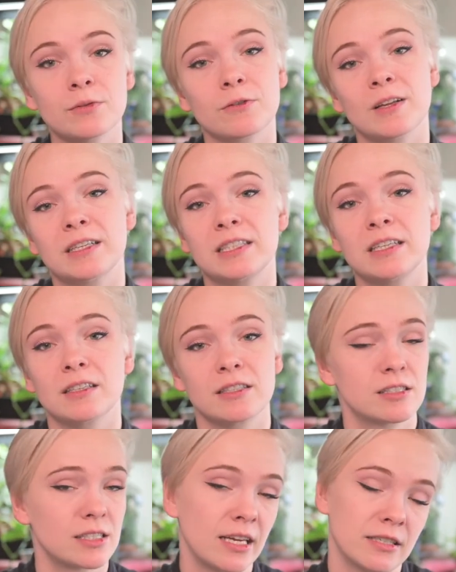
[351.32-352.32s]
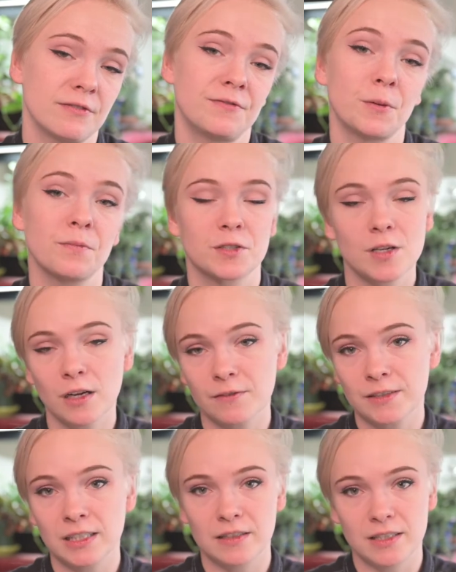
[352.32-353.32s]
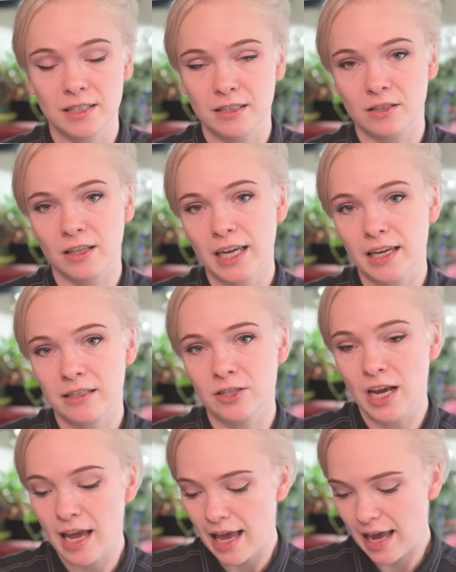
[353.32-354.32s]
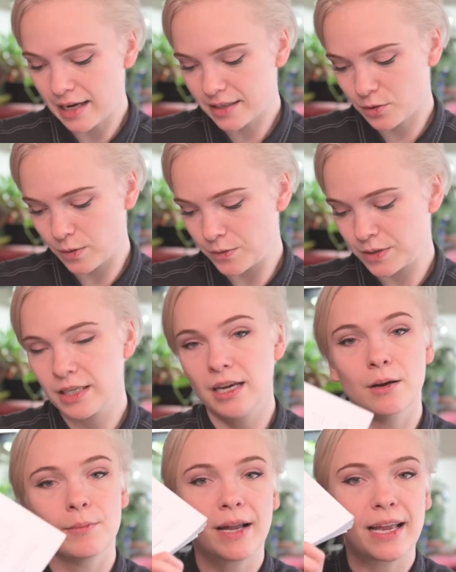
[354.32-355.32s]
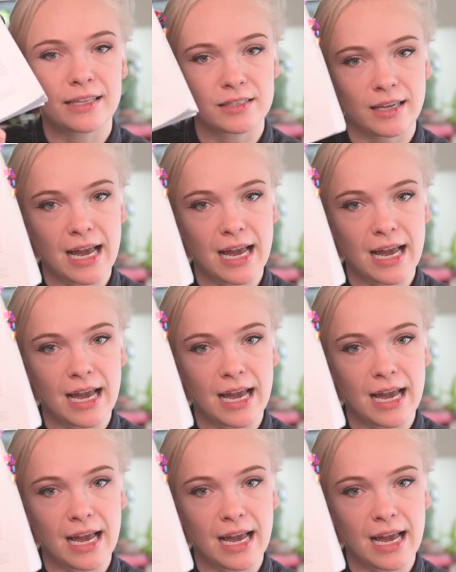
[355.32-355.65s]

reflecting on the state of film photography in the digital age, and a quote by Ansel